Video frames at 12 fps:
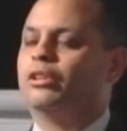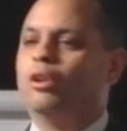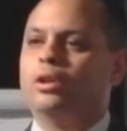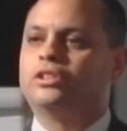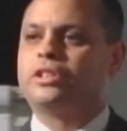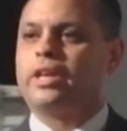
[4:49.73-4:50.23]
on
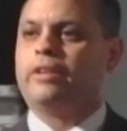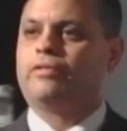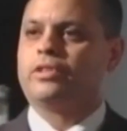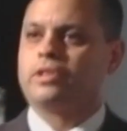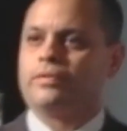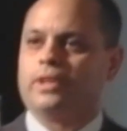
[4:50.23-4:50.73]
launch
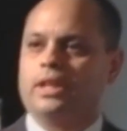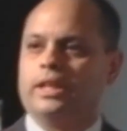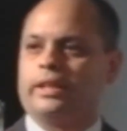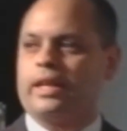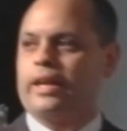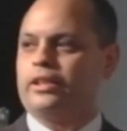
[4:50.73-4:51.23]
day for something
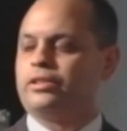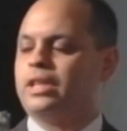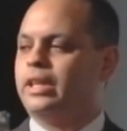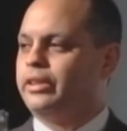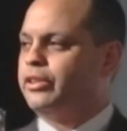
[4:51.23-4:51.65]
like that.